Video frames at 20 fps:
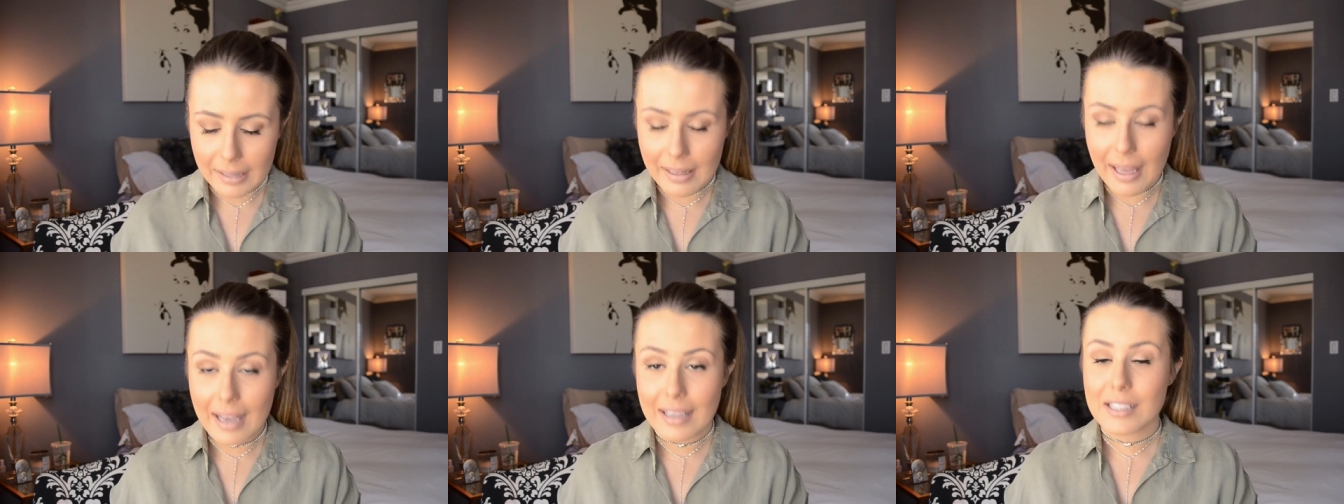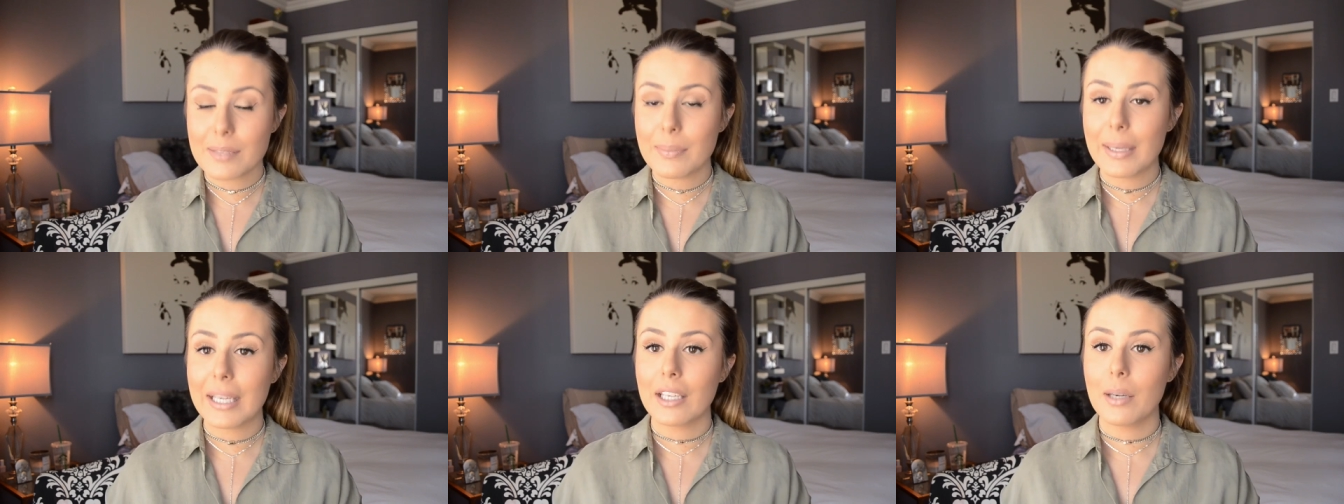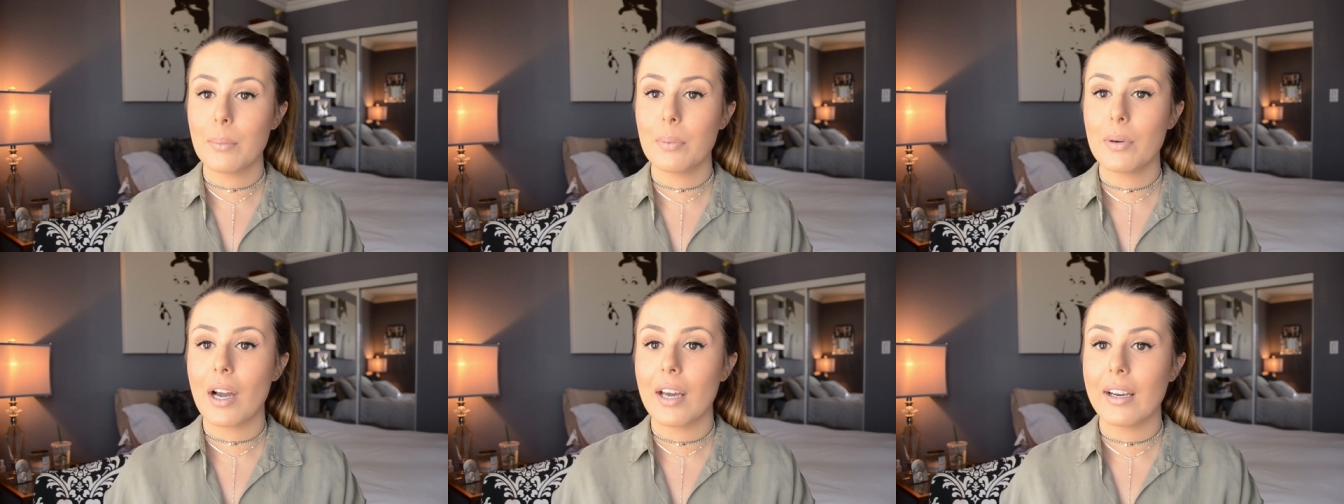My last
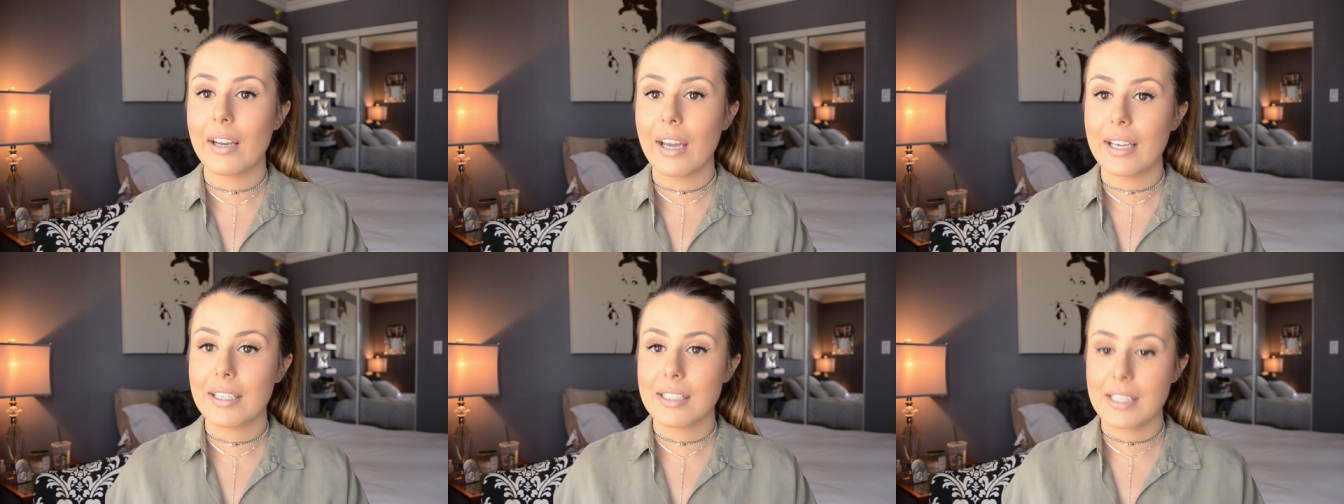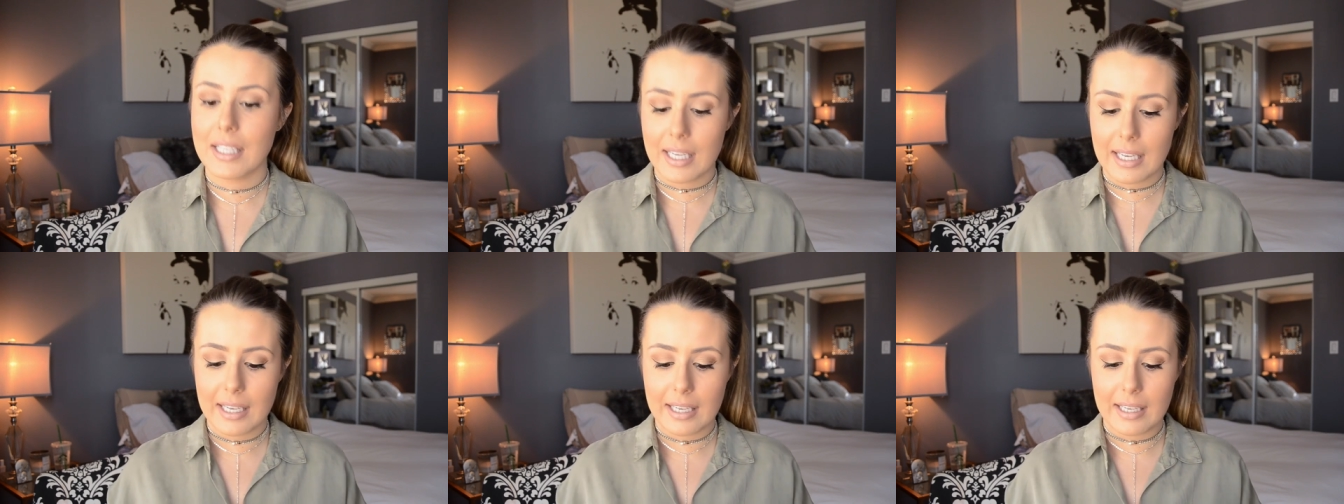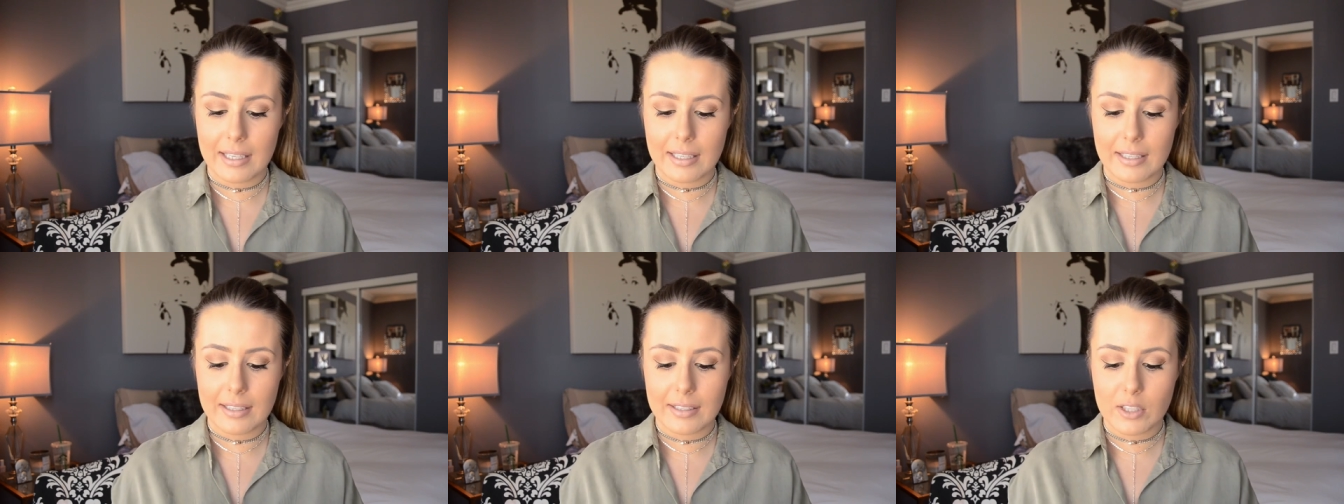makeup product
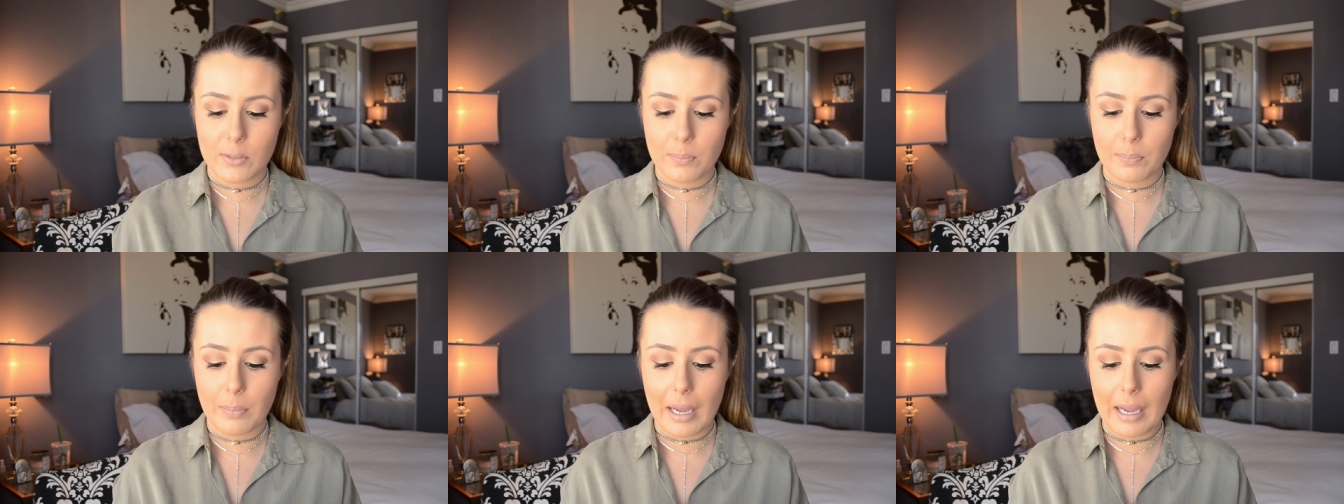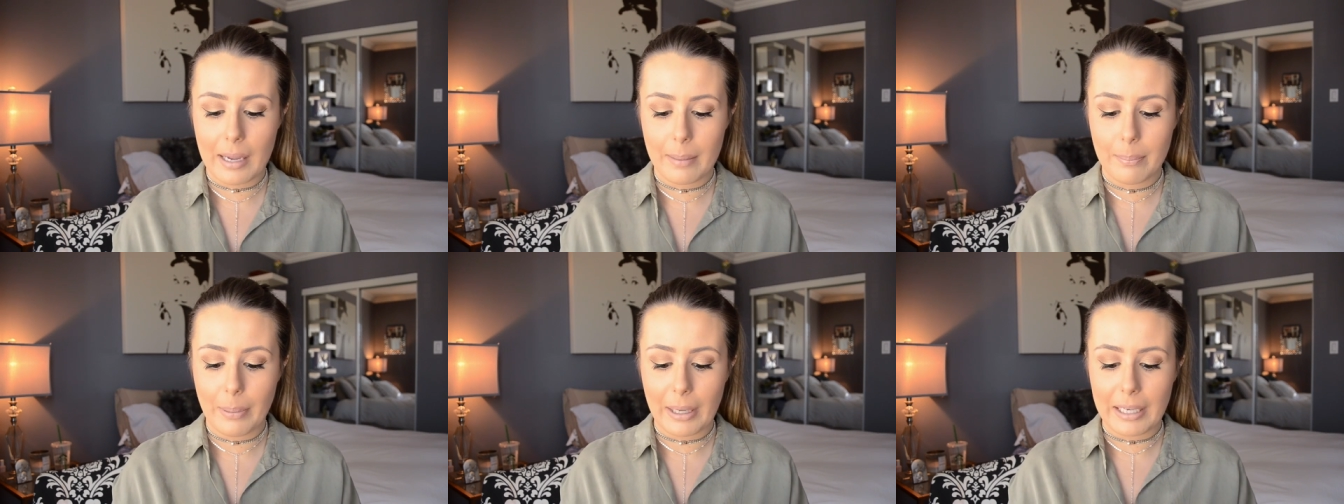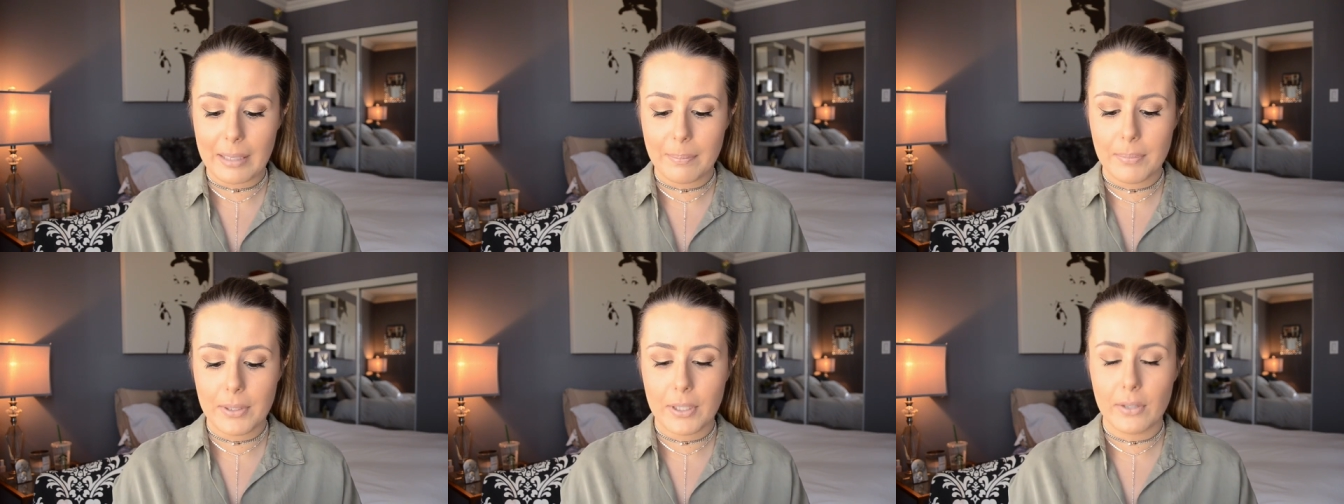is by
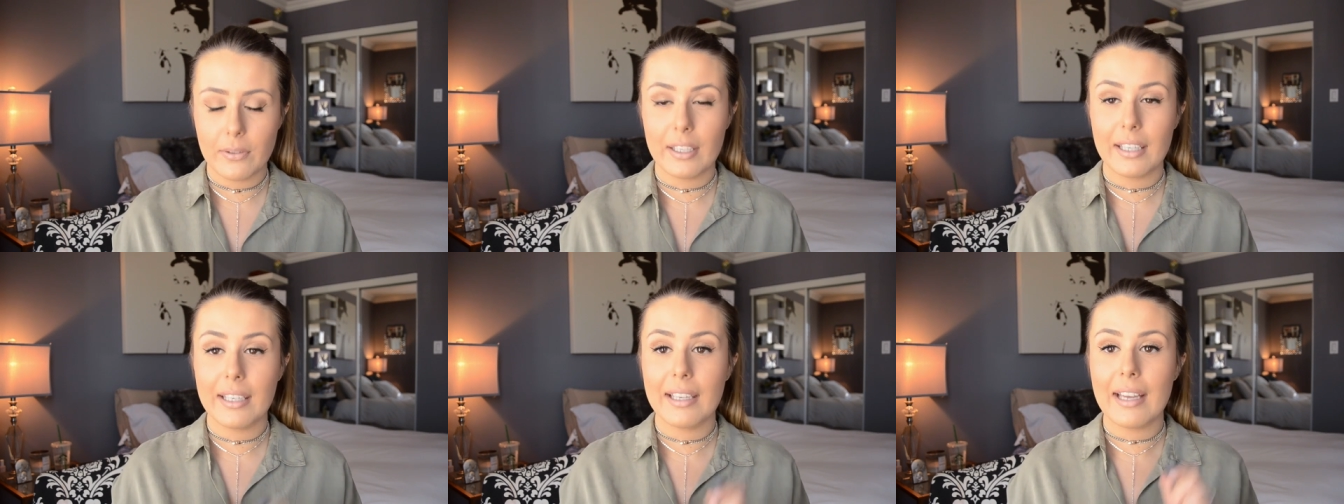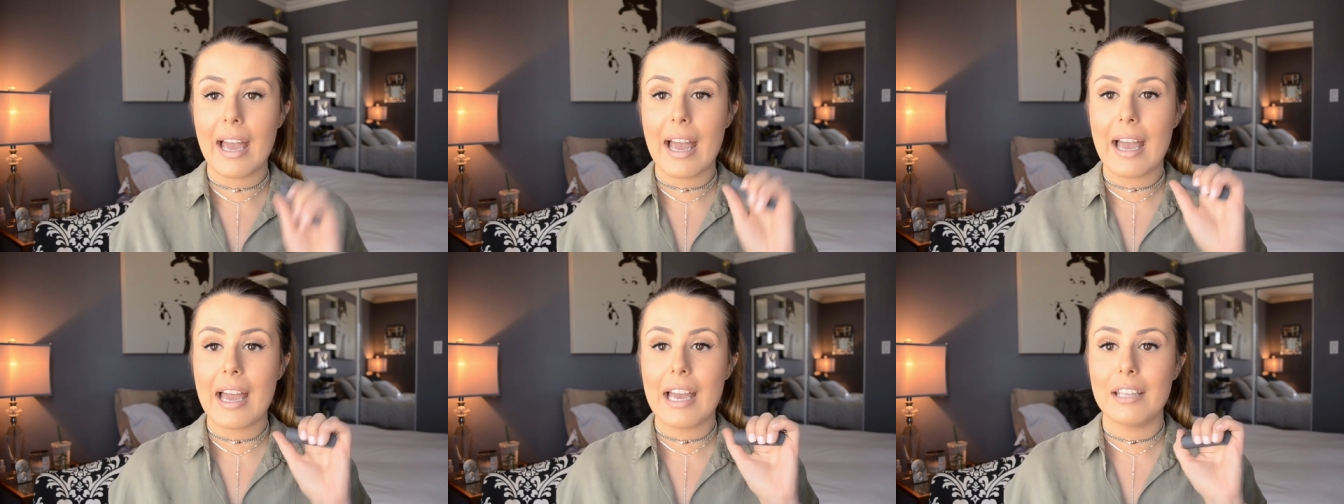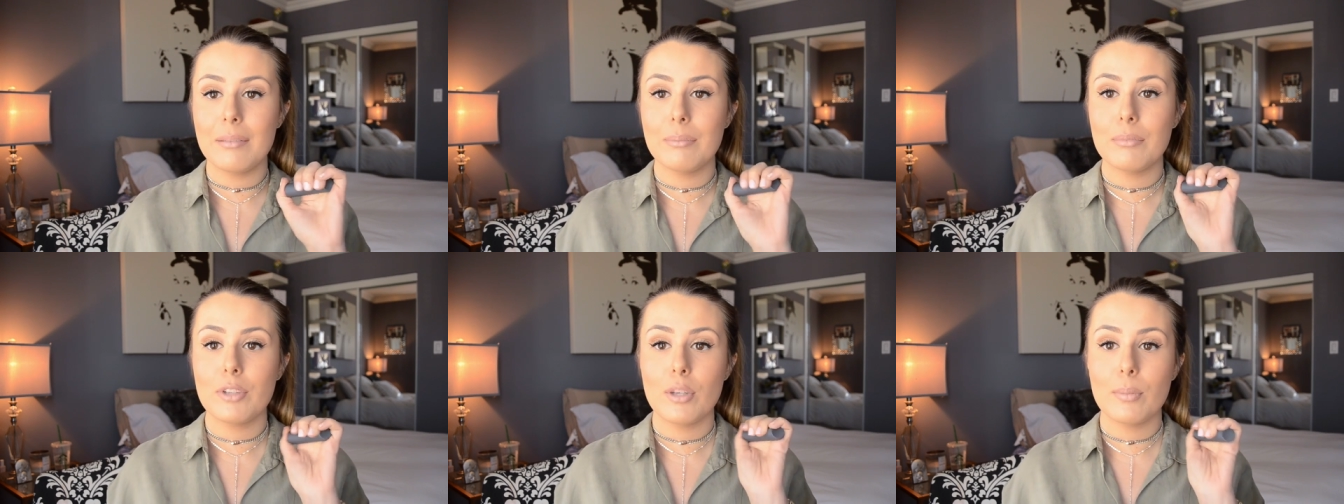Bite Beauty
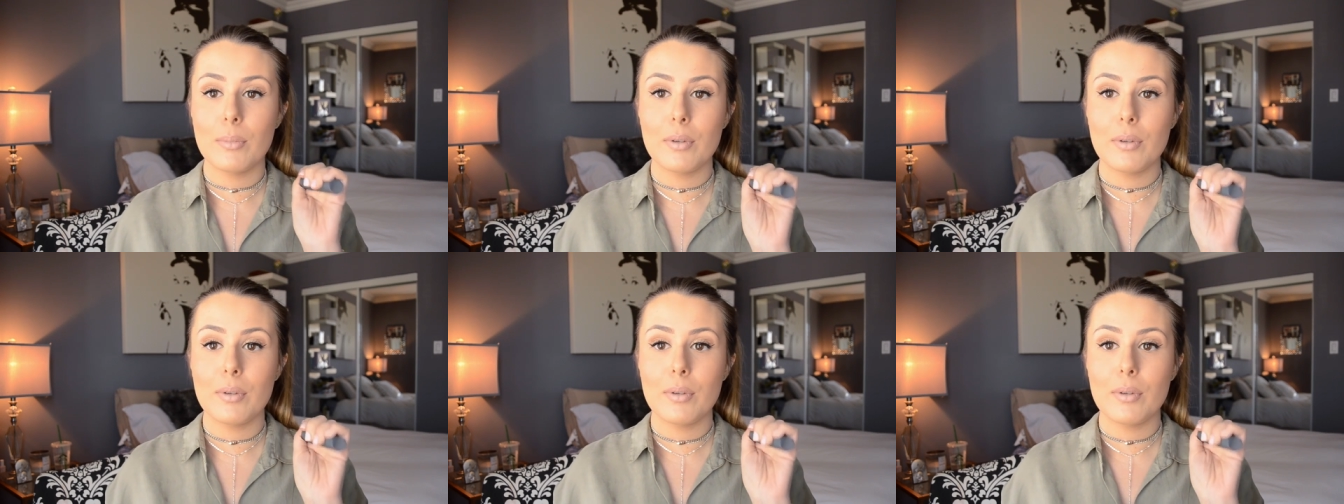and the